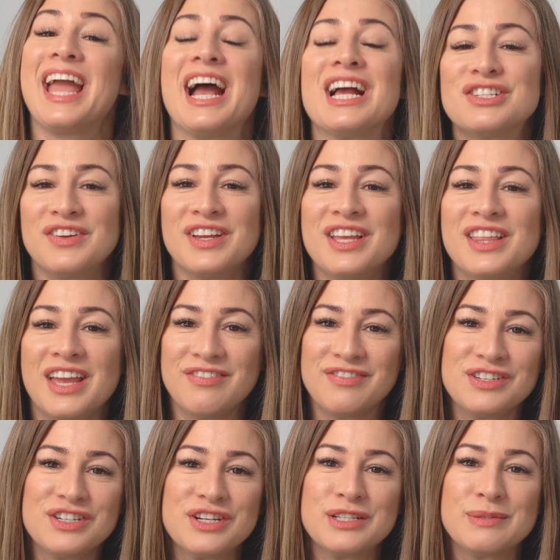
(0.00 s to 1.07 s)
cash value life
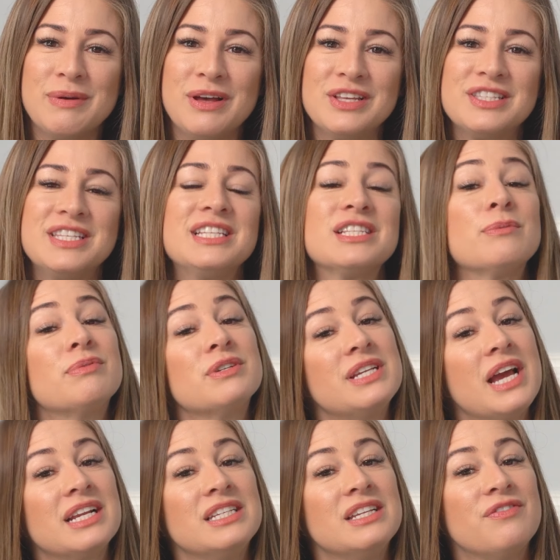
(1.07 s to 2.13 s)
insurance policies are
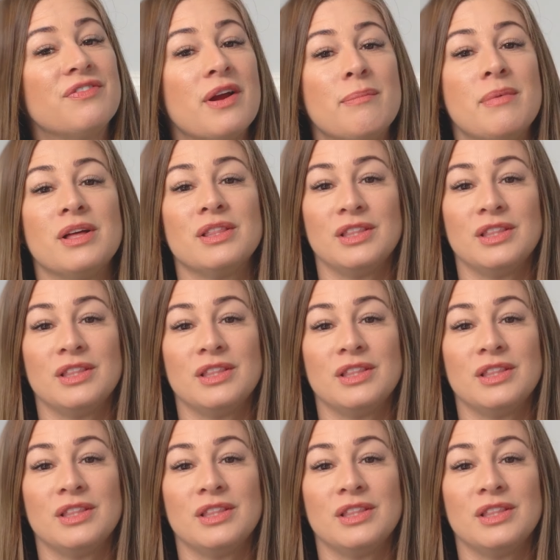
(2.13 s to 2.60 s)
protected from